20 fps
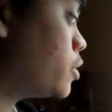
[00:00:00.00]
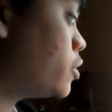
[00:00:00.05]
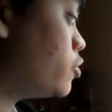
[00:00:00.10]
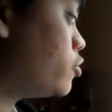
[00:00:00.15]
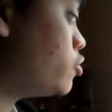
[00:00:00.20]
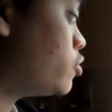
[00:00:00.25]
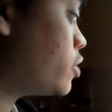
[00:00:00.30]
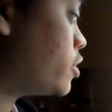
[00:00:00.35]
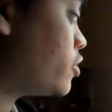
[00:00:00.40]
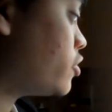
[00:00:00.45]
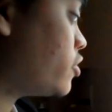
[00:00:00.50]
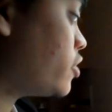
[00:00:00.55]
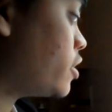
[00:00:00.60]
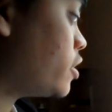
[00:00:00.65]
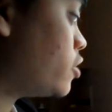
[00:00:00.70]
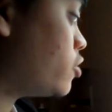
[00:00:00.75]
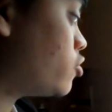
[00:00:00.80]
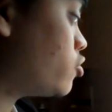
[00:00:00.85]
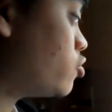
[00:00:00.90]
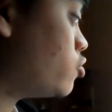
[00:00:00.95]
But you can
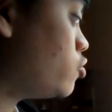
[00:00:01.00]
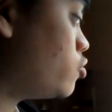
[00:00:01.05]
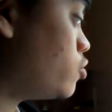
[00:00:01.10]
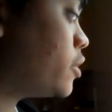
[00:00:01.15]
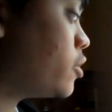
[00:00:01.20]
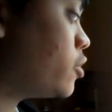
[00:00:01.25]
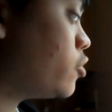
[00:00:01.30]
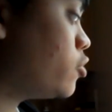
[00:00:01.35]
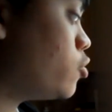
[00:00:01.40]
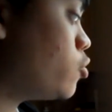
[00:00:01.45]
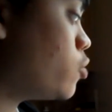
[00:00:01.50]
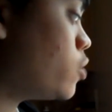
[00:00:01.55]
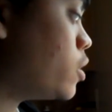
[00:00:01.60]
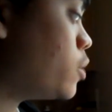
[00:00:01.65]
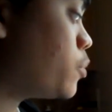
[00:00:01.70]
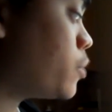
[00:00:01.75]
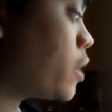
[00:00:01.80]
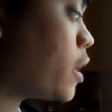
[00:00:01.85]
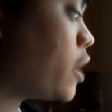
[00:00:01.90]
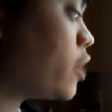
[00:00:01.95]
set it to anything you
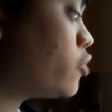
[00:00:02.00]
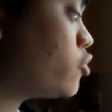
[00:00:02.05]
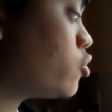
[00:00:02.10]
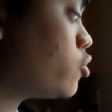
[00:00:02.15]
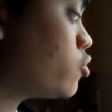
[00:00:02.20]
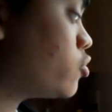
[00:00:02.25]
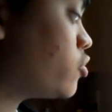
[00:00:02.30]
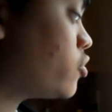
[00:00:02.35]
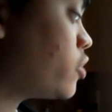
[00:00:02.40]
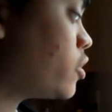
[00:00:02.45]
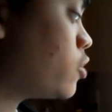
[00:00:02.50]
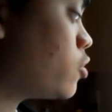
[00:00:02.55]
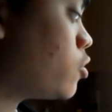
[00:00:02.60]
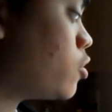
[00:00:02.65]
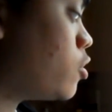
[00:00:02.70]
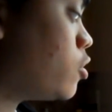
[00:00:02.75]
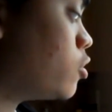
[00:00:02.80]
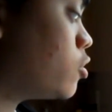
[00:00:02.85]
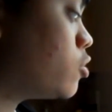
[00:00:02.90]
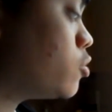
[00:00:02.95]
want, but I chose to set it
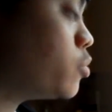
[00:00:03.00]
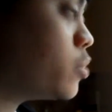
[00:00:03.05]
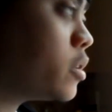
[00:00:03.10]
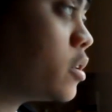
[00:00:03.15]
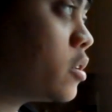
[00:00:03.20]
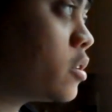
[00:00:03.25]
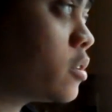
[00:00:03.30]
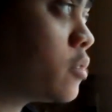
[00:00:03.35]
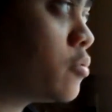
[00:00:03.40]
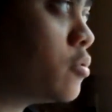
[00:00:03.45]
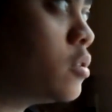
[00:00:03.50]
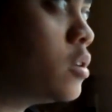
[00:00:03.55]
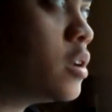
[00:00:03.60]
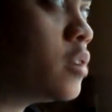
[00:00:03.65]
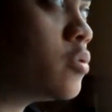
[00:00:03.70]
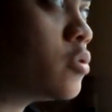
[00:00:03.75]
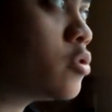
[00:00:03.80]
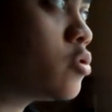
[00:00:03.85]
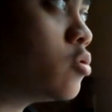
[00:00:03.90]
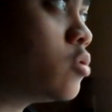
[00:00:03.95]
on auto because if you
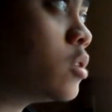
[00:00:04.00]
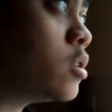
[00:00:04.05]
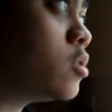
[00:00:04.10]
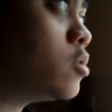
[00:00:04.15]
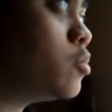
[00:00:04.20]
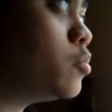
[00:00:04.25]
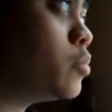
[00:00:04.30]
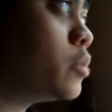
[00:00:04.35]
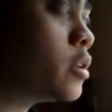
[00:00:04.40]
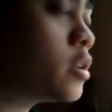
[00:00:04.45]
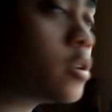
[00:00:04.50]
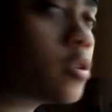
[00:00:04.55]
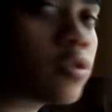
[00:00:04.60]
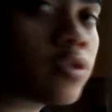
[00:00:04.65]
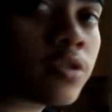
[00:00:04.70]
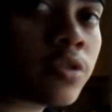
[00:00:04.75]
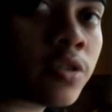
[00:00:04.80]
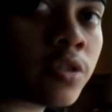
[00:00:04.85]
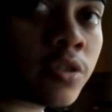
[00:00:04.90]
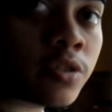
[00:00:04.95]
leave it too low,
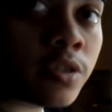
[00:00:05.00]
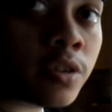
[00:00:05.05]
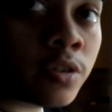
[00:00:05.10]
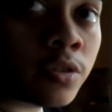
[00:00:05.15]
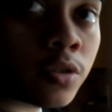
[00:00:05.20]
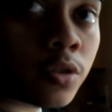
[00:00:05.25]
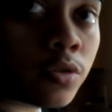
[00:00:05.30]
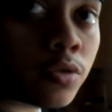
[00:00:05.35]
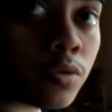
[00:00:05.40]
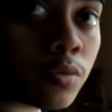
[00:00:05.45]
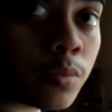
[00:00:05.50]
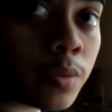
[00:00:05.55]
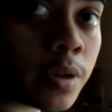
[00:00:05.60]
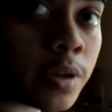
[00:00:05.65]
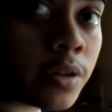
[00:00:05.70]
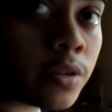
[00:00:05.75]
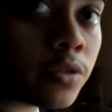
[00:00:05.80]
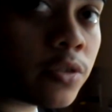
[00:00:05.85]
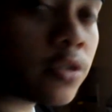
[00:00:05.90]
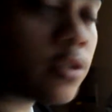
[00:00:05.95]
because this is a
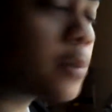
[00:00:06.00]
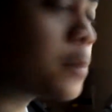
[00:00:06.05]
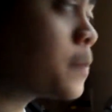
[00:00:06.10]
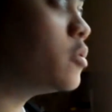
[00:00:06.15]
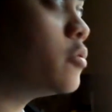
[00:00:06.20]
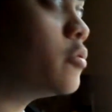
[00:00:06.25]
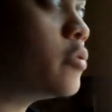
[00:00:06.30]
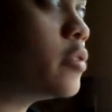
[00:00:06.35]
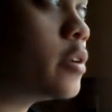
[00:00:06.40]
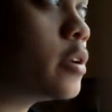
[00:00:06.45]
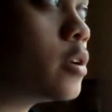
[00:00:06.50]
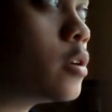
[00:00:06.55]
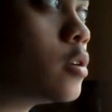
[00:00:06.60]
zoom lens, the